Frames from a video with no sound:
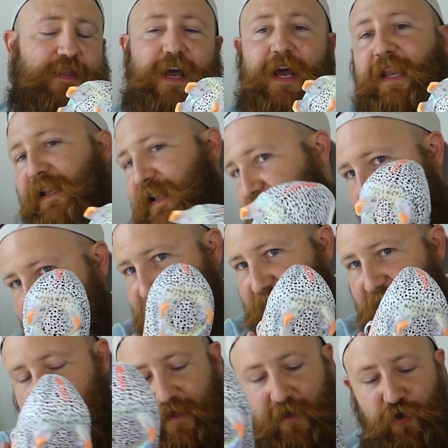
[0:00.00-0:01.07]
the
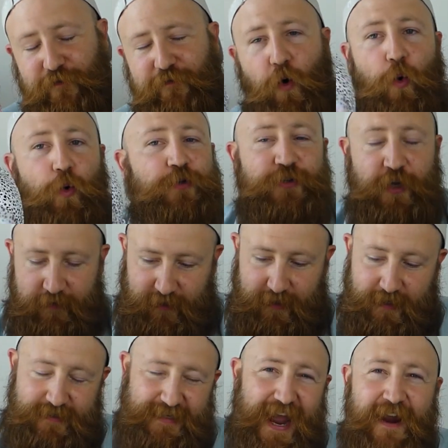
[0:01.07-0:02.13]
classic, you've all done
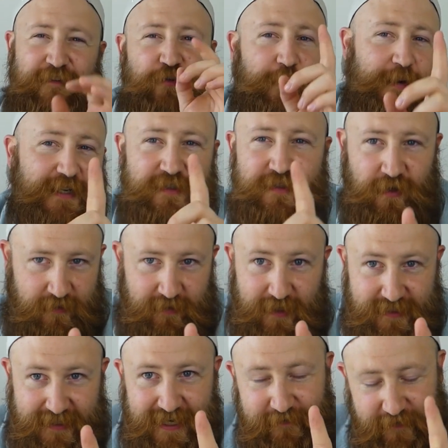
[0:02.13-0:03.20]
this, everybody's done
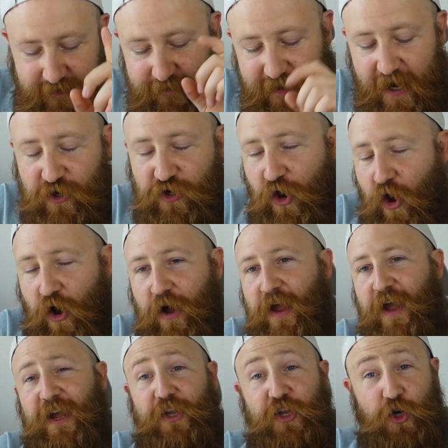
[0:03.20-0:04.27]
this, even if they're not
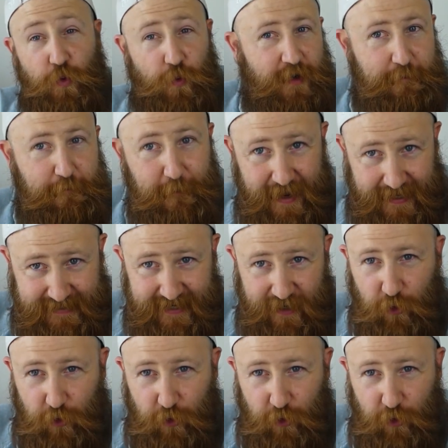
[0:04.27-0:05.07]
going to admit it,